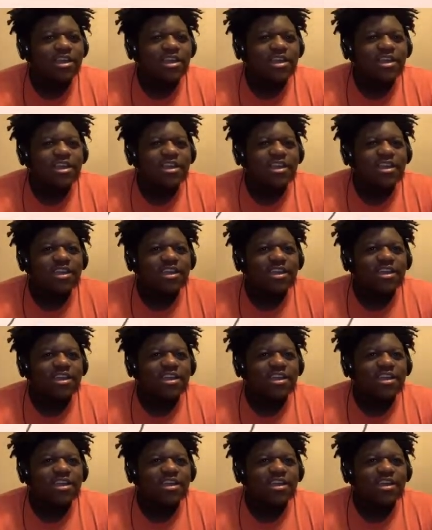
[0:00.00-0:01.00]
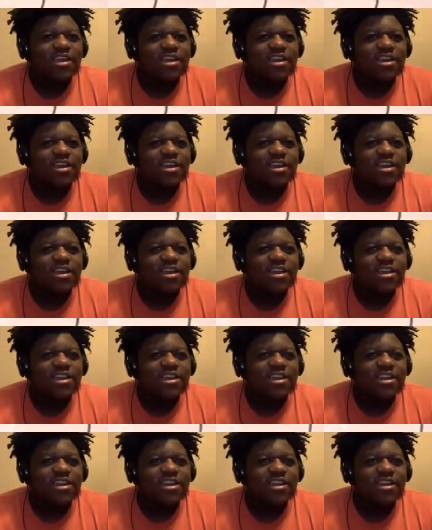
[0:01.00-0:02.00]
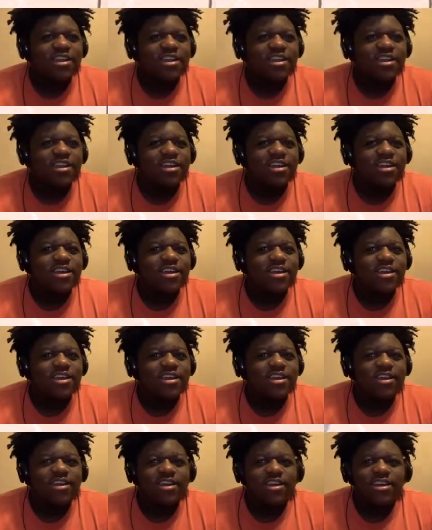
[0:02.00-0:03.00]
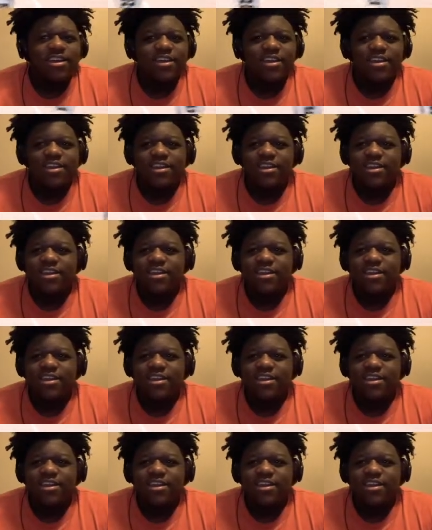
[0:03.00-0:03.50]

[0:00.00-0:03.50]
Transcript: Nothing is said.